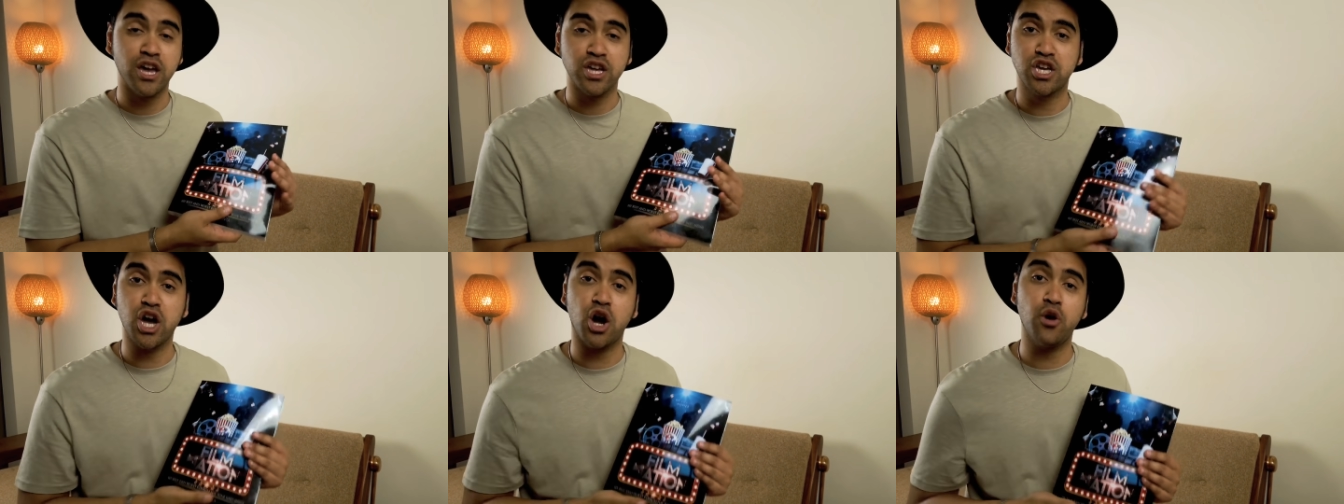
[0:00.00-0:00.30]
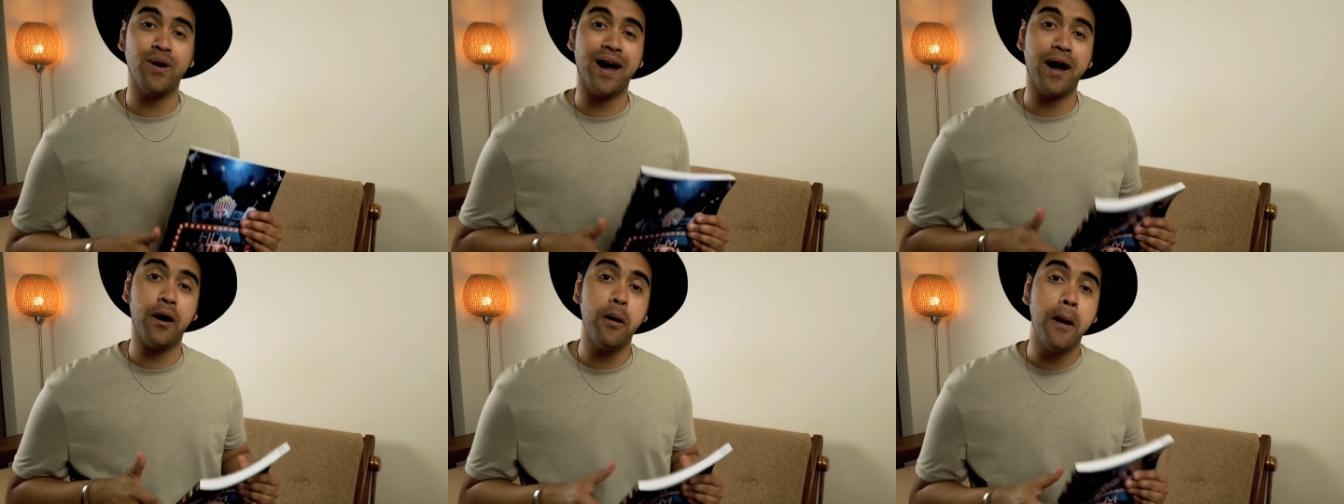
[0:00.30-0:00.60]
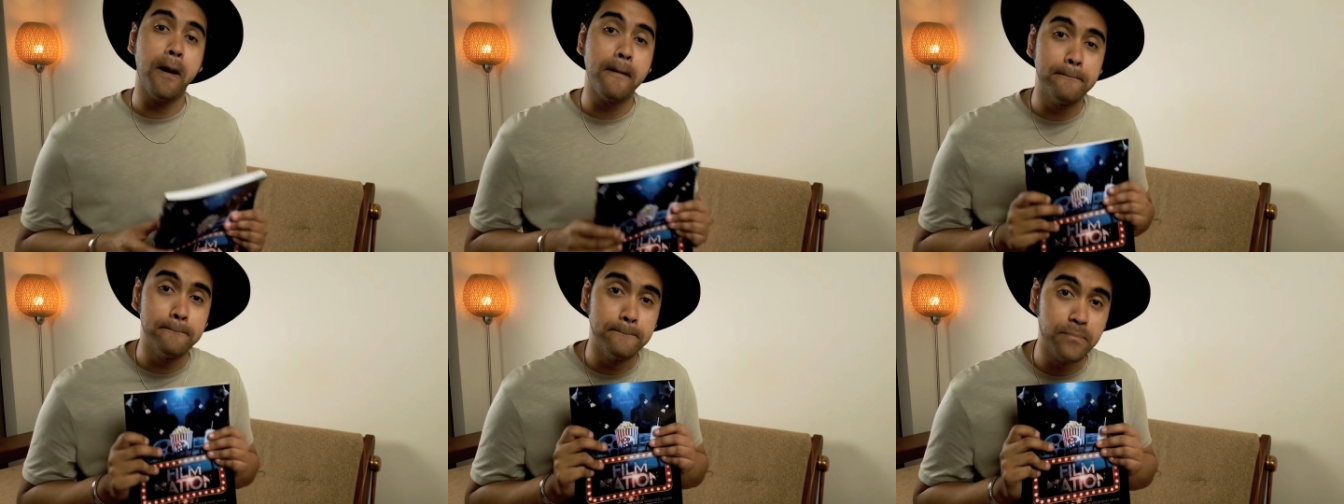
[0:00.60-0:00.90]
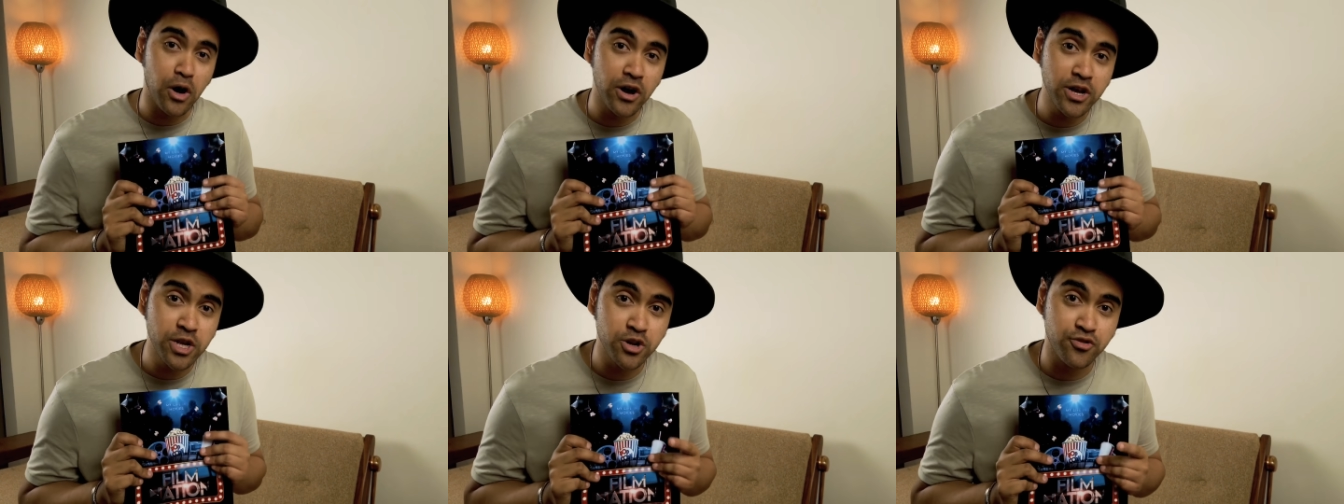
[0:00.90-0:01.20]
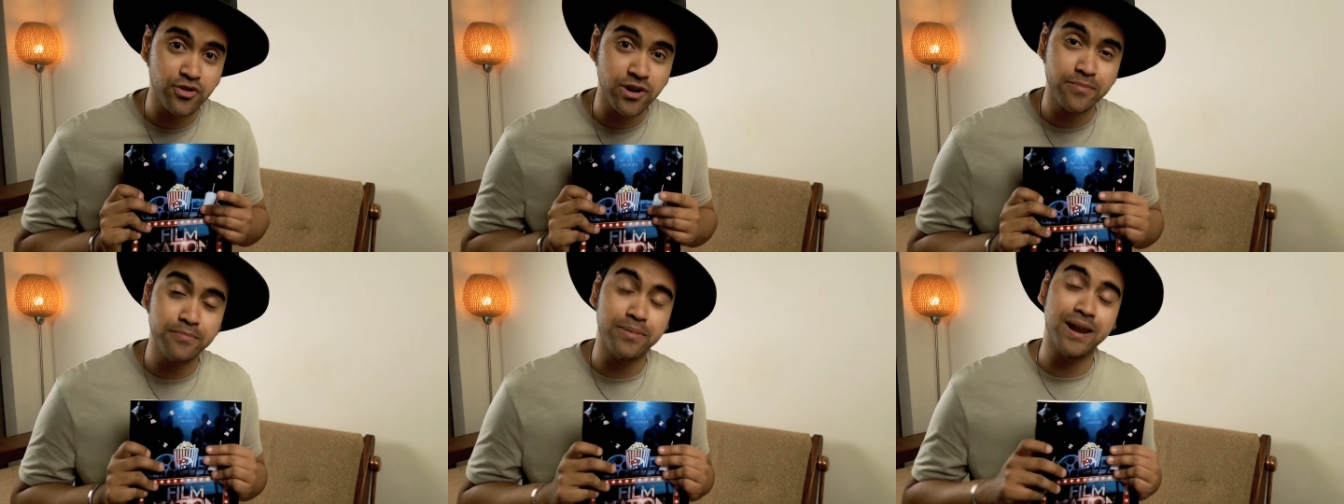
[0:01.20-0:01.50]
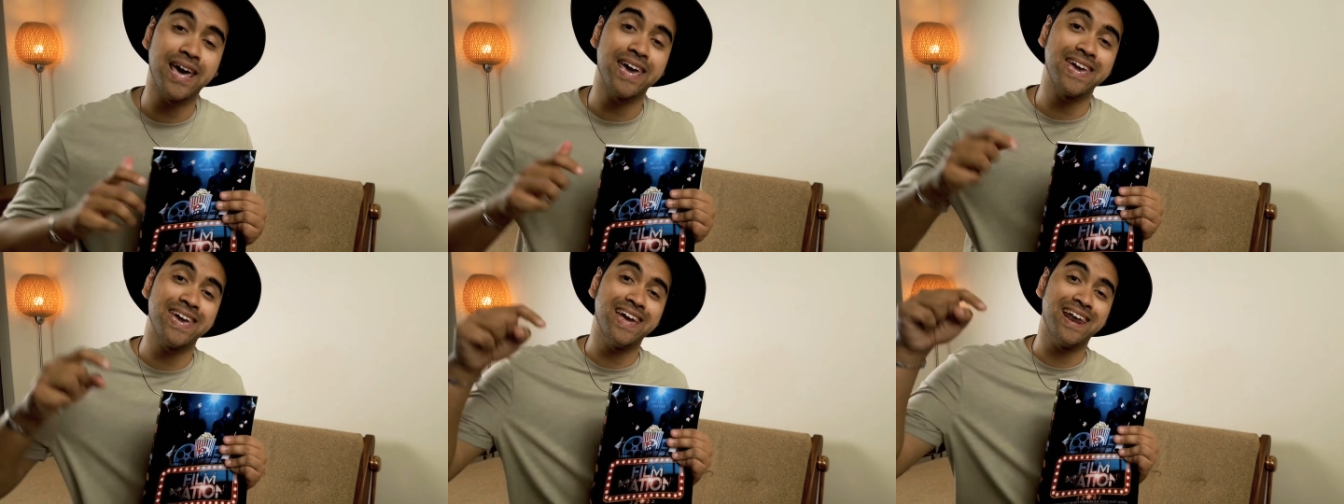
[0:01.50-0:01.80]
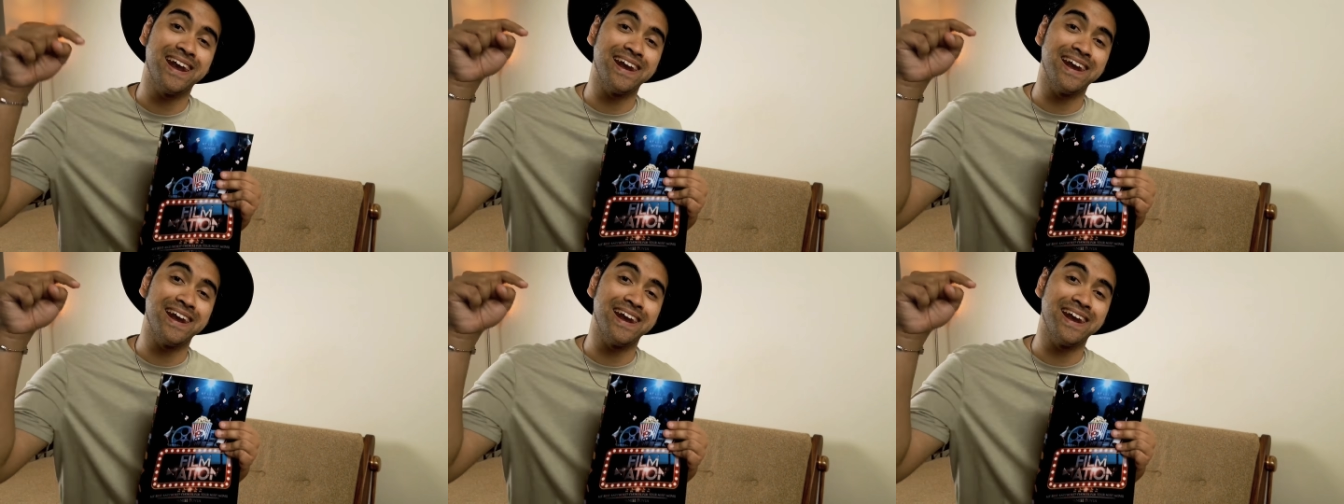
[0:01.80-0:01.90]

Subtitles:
Go out, buy Screenplay.